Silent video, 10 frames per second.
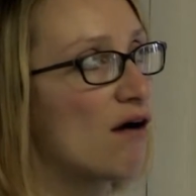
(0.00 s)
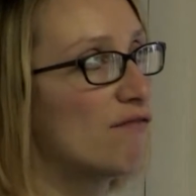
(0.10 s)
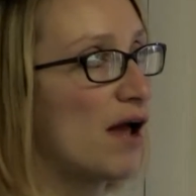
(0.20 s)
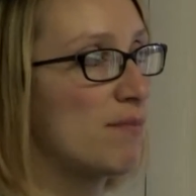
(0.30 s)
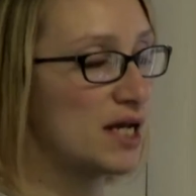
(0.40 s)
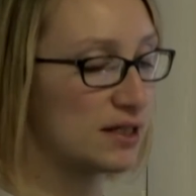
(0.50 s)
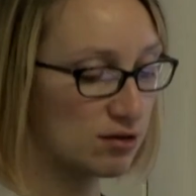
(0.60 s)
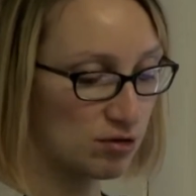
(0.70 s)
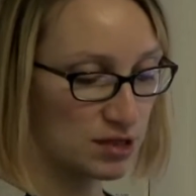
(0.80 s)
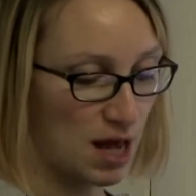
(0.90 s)
they made
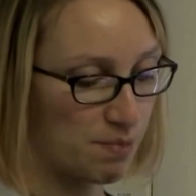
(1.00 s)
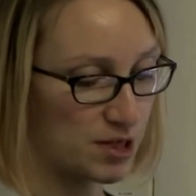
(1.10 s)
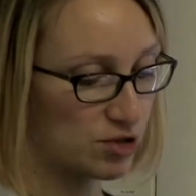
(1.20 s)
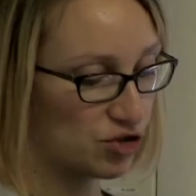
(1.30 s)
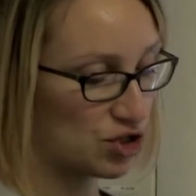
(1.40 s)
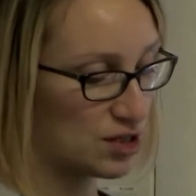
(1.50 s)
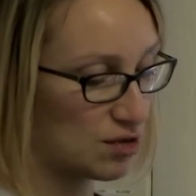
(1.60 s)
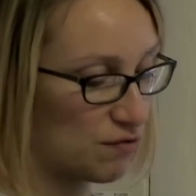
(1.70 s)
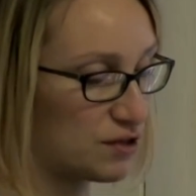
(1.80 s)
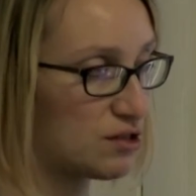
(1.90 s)
close-up images
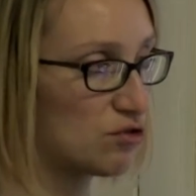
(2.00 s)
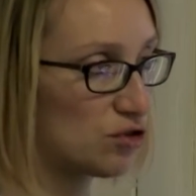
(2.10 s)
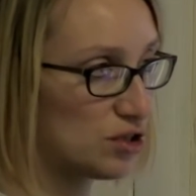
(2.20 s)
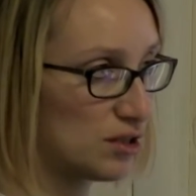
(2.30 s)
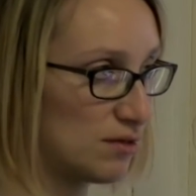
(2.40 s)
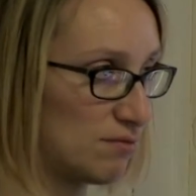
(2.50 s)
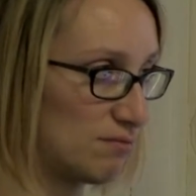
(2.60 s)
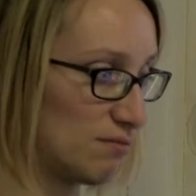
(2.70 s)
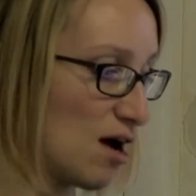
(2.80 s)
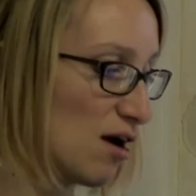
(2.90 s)
of certain
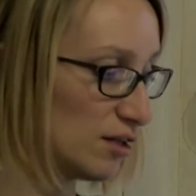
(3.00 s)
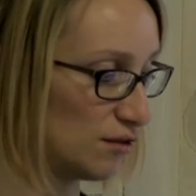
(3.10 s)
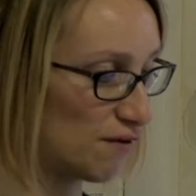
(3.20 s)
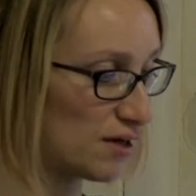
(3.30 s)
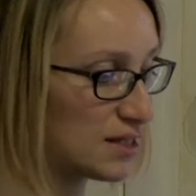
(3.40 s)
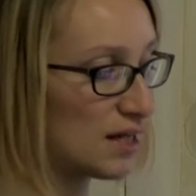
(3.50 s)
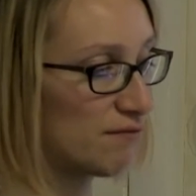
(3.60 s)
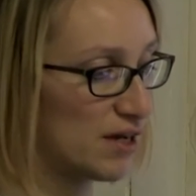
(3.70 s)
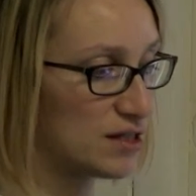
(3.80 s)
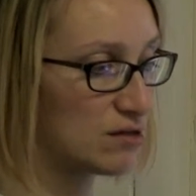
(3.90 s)
artifacts and
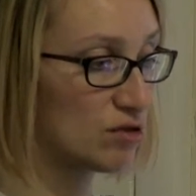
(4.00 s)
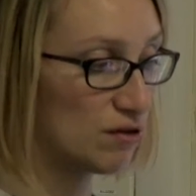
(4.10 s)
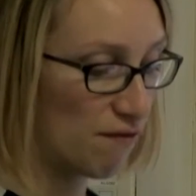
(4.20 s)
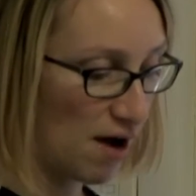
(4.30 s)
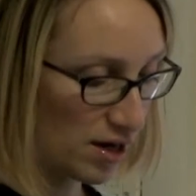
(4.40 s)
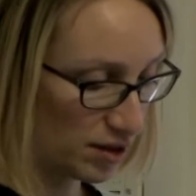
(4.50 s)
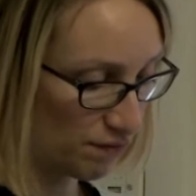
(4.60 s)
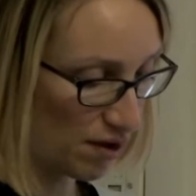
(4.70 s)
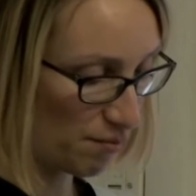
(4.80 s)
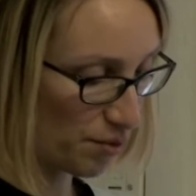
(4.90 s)
they sonified
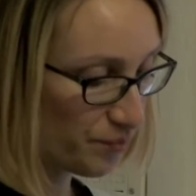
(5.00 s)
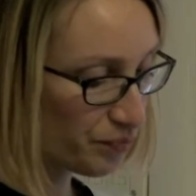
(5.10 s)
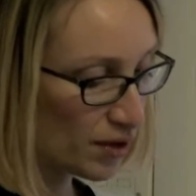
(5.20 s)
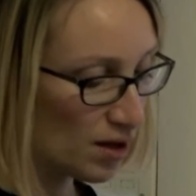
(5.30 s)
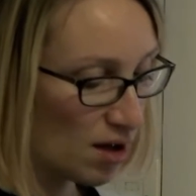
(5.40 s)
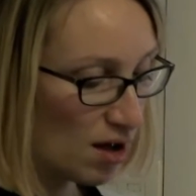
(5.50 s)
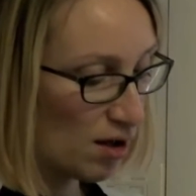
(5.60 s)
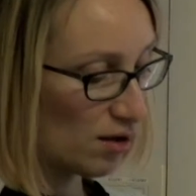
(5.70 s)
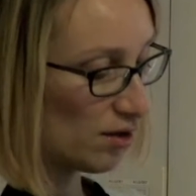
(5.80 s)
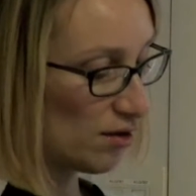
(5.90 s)
them.
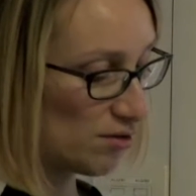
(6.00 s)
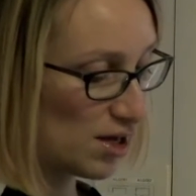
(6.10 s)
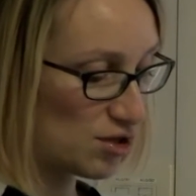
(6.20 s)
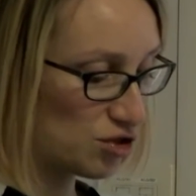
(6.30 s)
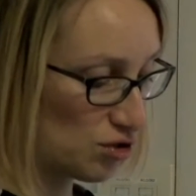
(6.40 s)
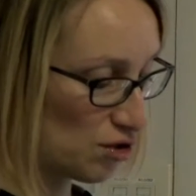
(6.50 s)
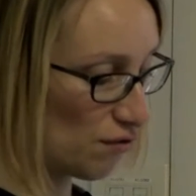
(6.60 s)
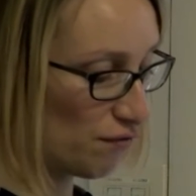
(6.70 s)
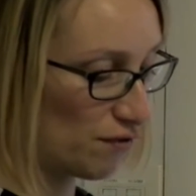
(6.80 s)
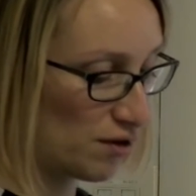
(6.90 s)
Creation
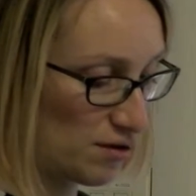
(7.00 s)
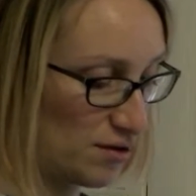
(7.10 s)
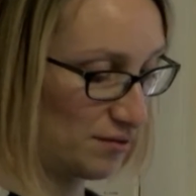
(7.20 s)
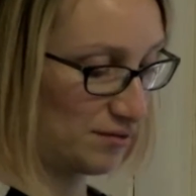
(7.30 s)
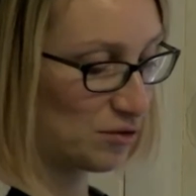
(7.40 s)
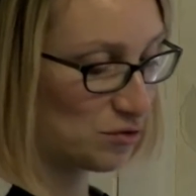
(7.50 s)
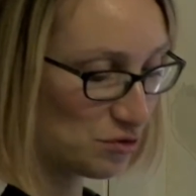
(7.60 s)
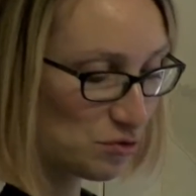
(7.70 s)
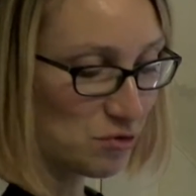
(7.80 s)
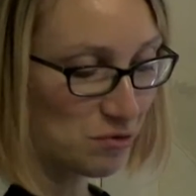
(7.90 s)
of
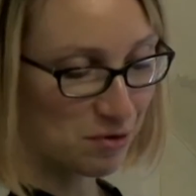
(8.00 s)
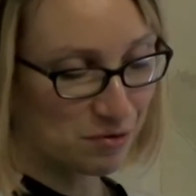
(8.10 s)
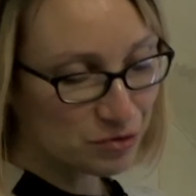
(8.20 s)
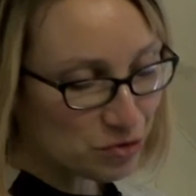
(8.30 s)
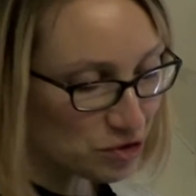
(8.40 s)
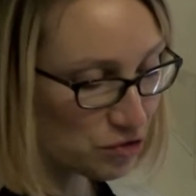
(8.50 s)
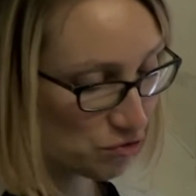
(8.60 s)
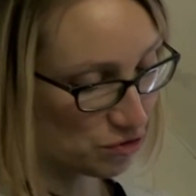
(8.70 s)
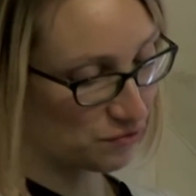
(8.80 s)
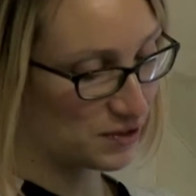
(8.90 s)
all
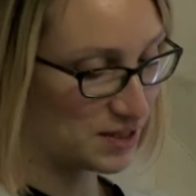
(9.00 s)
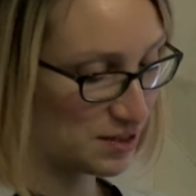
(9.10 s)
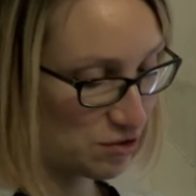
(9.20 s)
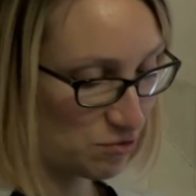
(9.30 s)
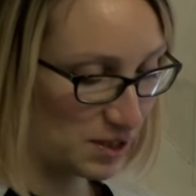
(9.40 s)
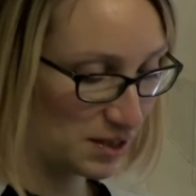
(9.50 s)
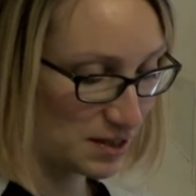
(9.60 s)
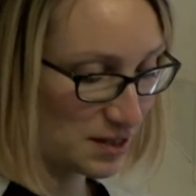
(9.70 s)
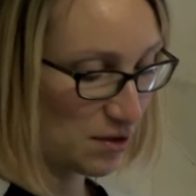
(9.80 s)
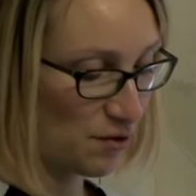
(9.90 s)
sorts of
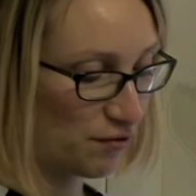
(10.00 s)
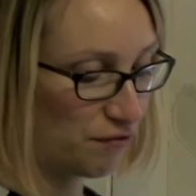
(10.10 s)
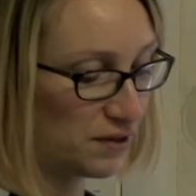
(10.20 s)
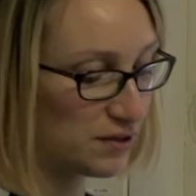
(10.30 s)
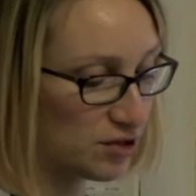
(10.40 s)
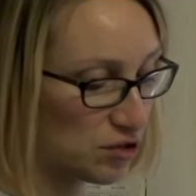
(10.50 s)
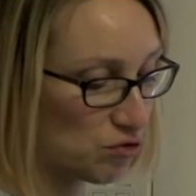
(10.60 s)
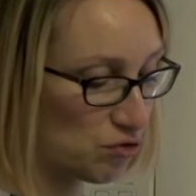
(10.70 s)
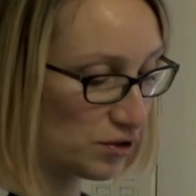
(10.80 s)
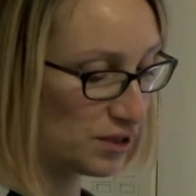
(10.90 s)
instruments, field
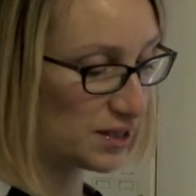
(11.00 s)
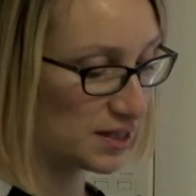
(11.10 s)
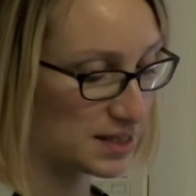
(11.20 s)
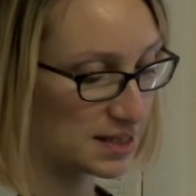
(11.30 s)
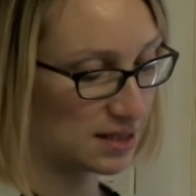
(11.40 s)
recordings